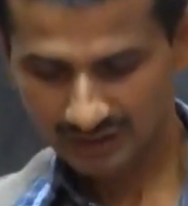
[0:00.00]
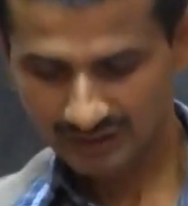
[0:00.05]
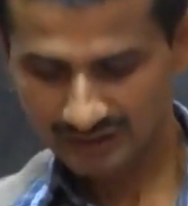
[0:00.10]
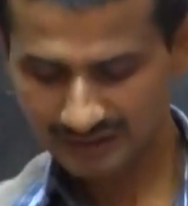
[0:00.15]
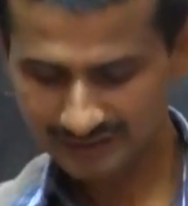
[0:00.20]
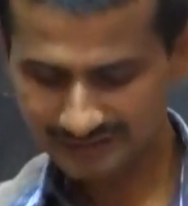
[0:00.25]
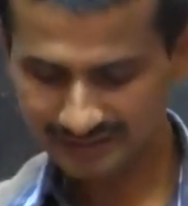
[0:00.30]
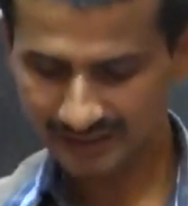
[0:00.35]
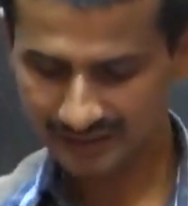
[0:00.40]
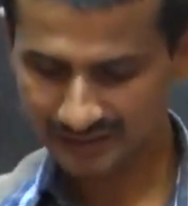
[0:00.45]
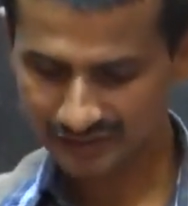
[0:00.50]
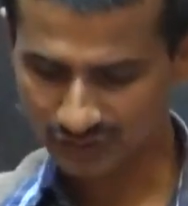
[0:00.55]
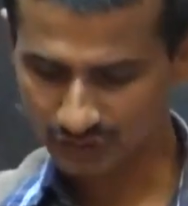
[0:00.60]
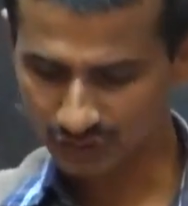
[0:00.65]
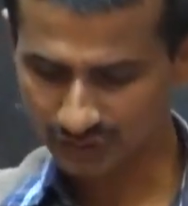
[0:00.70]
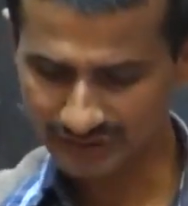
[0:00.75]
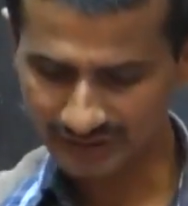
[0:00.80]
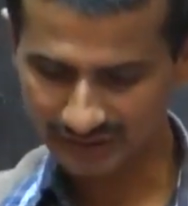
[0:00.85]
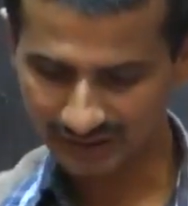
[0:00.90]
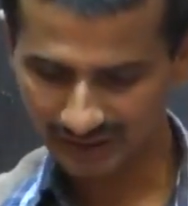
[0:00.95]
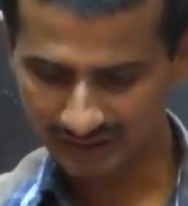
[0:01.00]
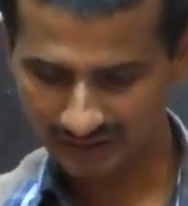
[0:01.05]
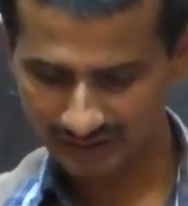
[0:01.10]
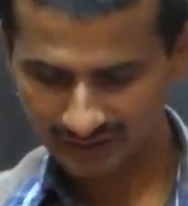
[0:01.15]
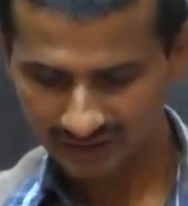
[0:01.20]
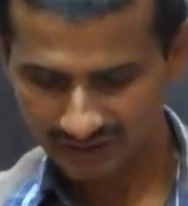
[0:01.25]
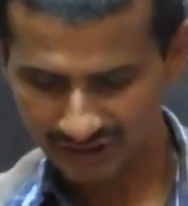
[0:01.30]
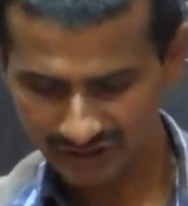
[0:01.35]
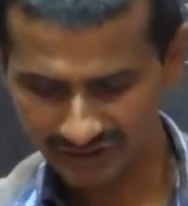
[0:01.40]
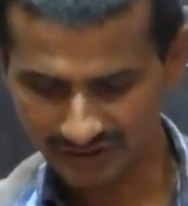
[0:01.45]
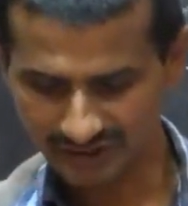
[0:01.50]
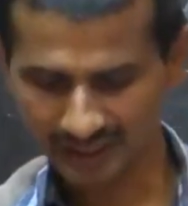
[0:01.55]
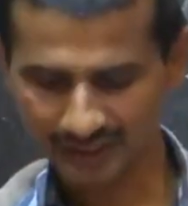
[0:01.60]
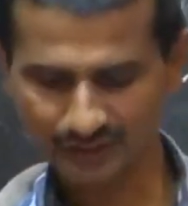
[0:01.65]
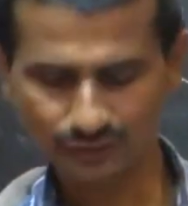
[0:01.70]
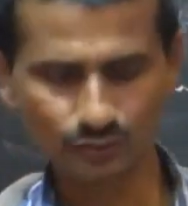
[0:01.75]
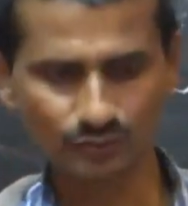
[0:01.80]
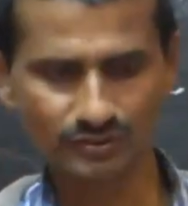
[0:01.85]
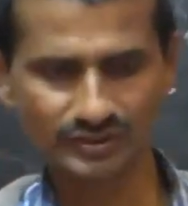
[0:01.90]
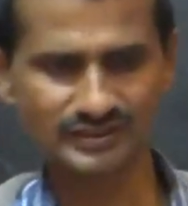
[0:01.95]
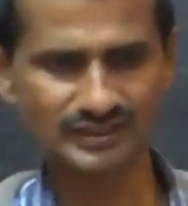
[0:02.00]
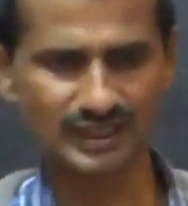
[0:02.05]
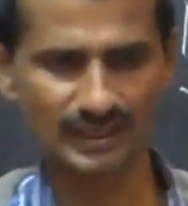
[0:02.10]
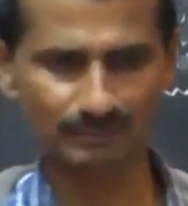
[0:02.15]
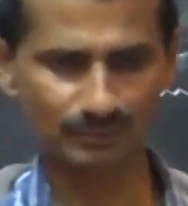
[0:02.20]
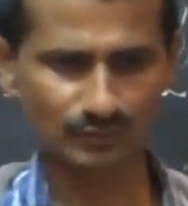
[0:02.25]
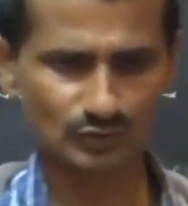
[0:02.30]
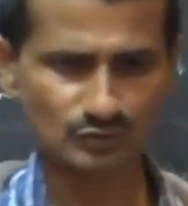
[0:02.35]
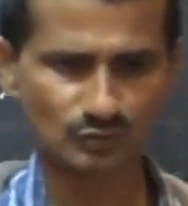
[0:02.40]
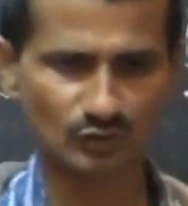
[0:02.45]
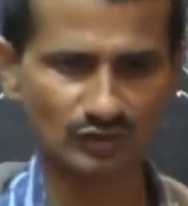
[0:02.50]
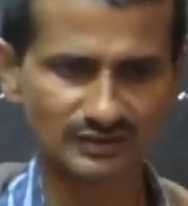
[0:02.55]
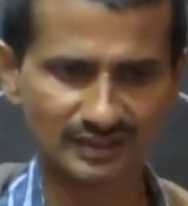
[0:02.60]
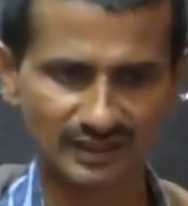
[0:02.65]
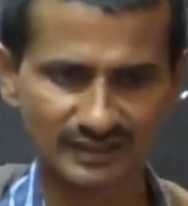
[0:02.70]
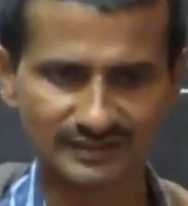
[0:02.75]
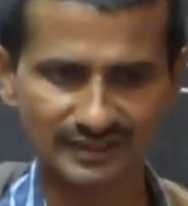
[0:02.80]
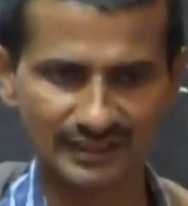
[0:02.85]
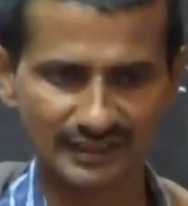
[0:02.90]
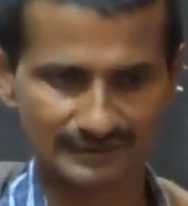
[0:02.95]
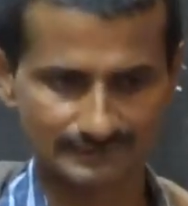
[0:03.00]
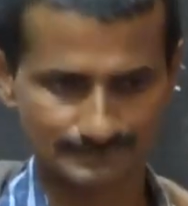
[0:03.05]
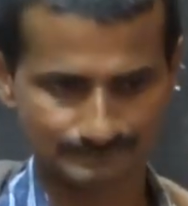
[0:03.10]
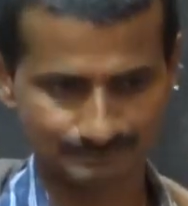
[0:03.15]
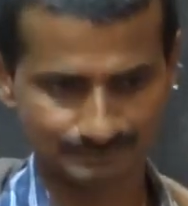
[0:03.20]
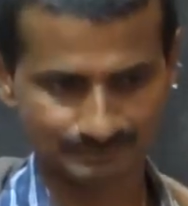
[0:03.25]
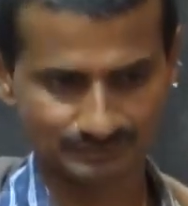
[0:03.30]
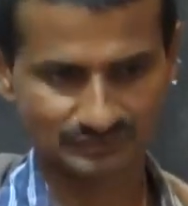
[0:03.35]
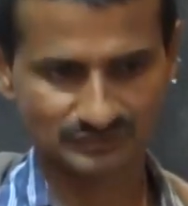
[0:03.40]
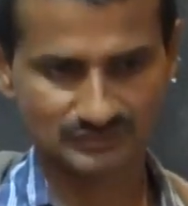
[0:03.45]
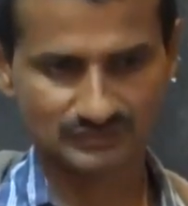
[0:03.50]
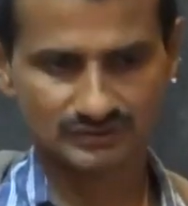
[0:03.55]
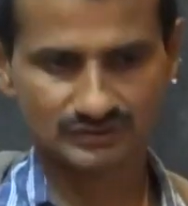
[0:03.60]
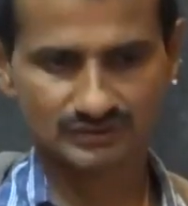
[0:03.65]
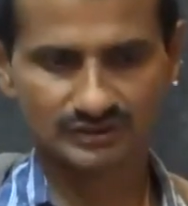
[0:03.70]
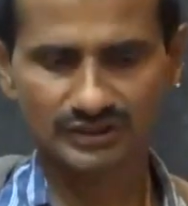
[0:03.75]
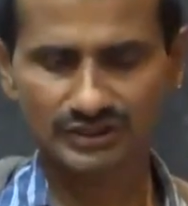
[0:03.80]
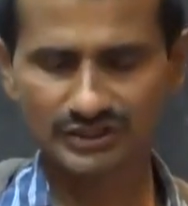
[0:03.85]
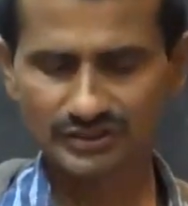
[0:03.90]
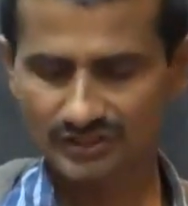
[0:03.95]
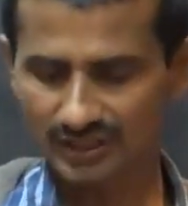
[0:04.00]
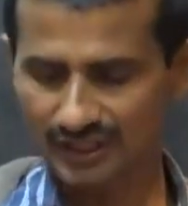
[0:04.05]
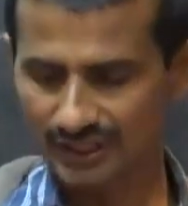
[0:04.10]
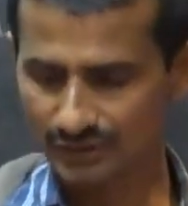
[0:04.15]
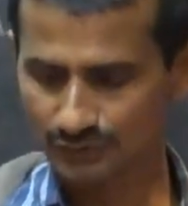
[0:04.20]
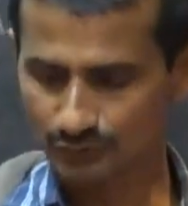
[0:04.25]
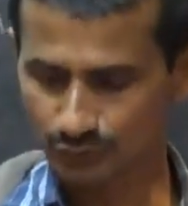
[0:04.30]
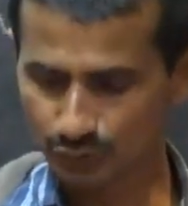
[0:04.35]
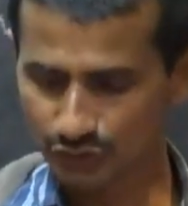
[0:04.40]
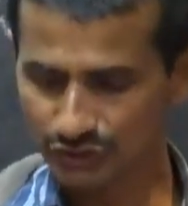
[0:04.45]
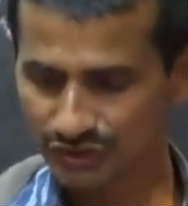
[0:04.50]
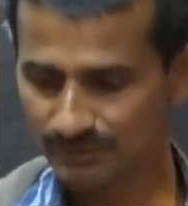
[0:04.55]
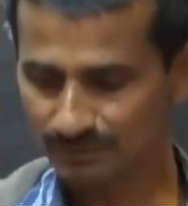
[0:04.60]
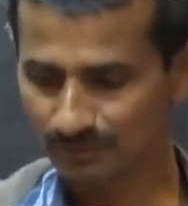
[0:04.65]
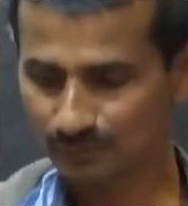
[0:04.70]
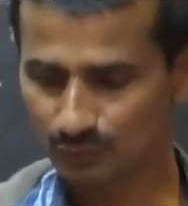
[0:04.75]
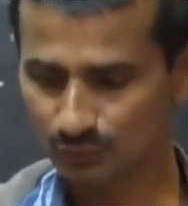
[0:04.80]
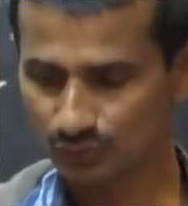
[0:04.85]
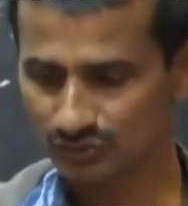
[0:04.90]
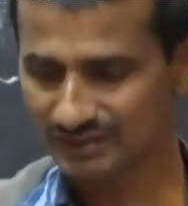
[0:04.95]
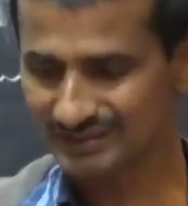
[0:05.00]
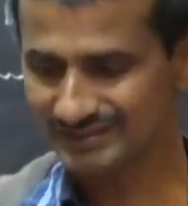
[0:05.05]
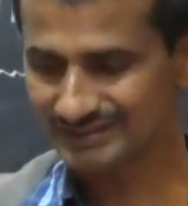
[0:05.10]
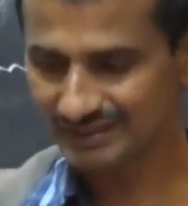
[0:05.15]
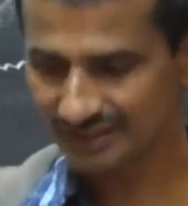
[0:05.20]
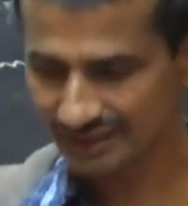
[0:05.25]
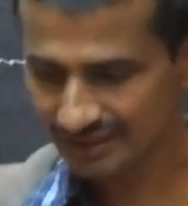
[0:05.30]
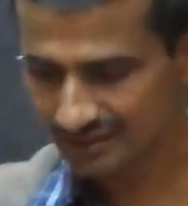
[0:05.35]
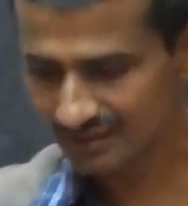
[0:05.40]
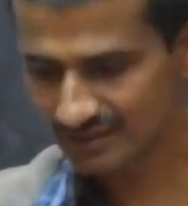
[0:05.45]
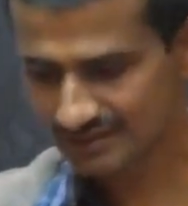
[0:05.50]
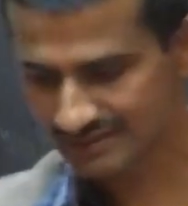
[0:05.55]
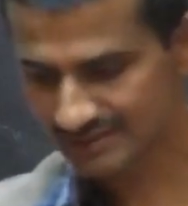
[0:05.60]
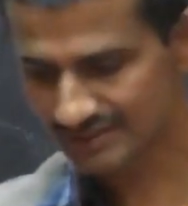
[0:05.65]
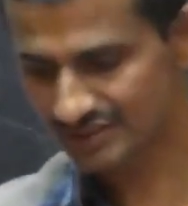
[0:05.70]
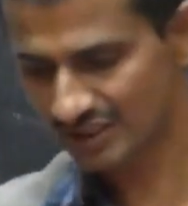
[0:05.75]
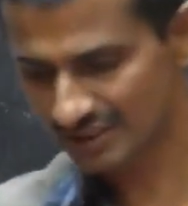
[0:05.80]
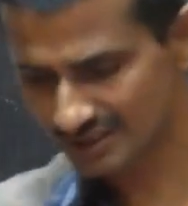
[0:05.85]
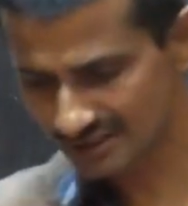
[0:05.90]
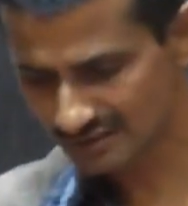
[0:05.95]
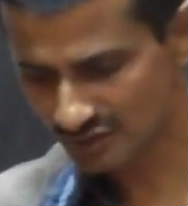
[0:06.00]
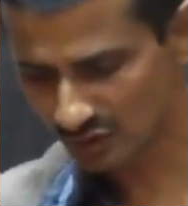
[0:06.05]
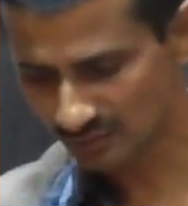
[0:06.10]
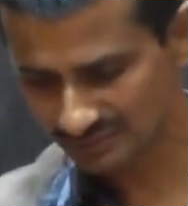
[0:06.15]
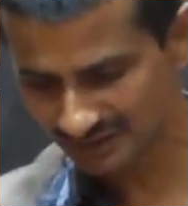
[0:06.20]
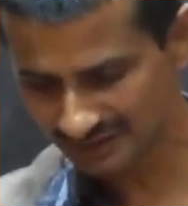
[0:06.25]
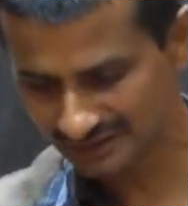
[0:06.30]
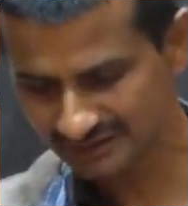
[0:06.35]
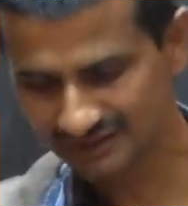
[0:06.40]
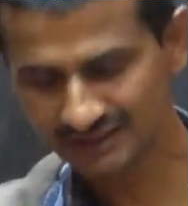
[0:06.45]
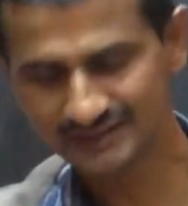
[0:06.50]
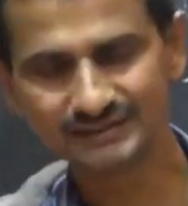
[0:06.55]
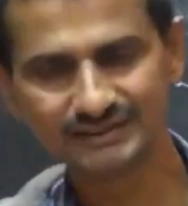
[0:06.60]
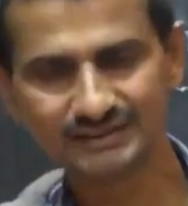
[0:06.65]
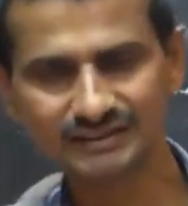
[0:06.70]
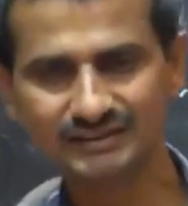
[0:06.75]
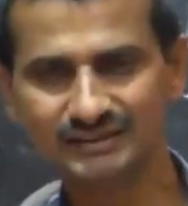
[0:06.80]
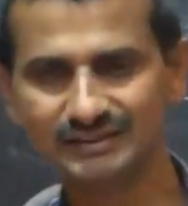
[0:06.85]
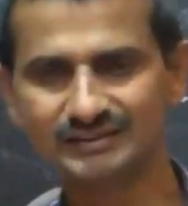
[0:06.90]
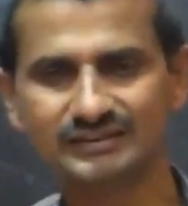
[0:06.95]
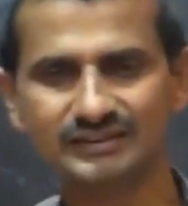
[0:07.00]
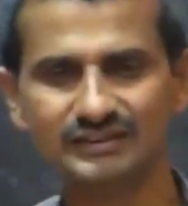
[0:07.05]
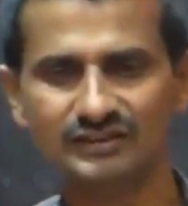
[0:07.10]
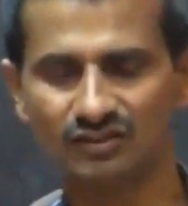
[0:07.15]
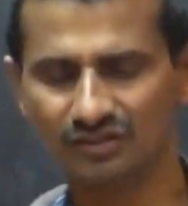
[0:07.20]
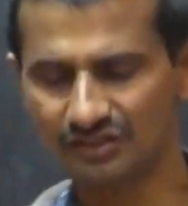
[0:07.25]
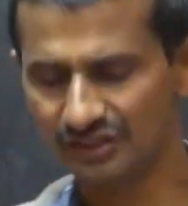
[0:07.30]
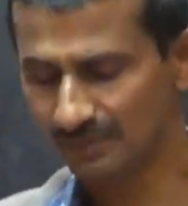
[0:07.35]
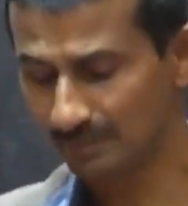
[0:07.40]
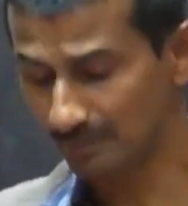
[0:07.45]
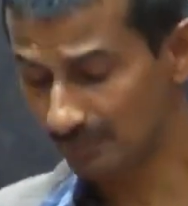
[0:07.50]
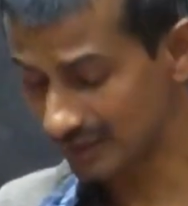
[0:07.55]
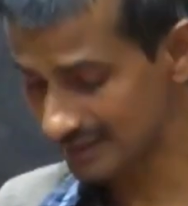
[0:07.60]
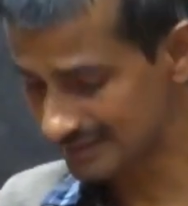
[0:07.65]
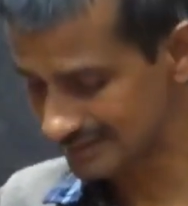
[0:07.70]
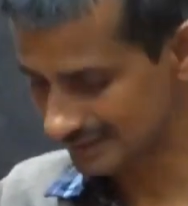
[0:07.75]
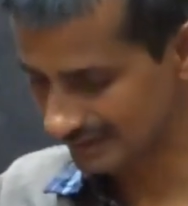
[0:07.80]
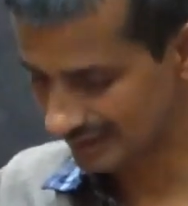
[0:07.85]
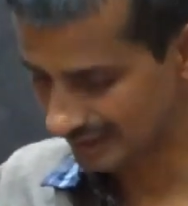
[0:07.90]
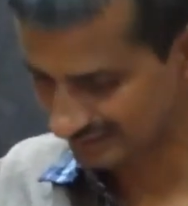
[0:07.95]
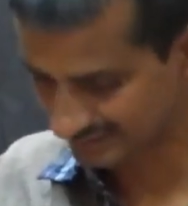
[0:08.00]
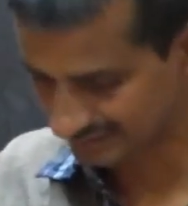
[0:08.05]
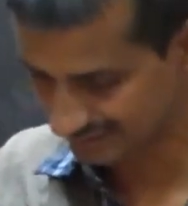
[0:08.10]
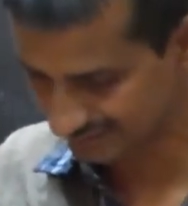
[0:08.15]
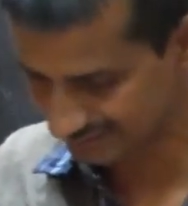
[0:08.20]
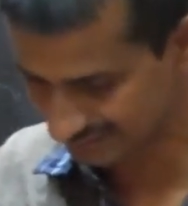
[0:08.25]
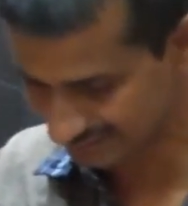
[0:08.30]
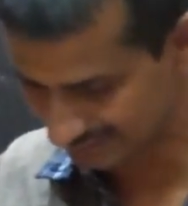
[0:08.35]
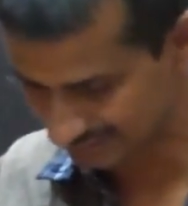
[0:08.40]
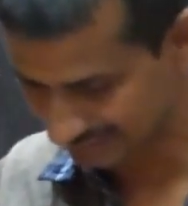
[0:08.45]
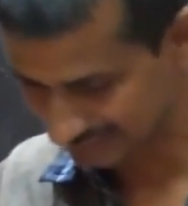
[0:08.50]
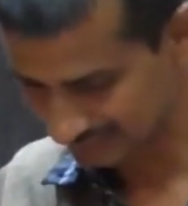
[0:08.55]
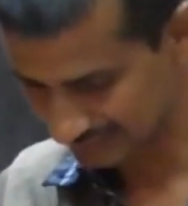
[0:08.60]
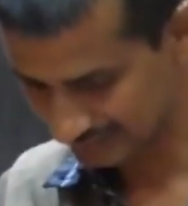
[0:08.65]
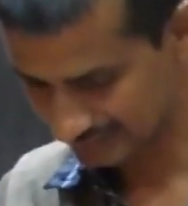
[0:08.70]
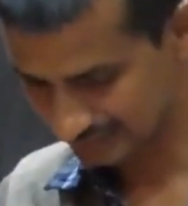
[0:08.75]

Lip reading: Yes, and so here his approach was like that. He tried to improve the status of that SC, ST or depressed classes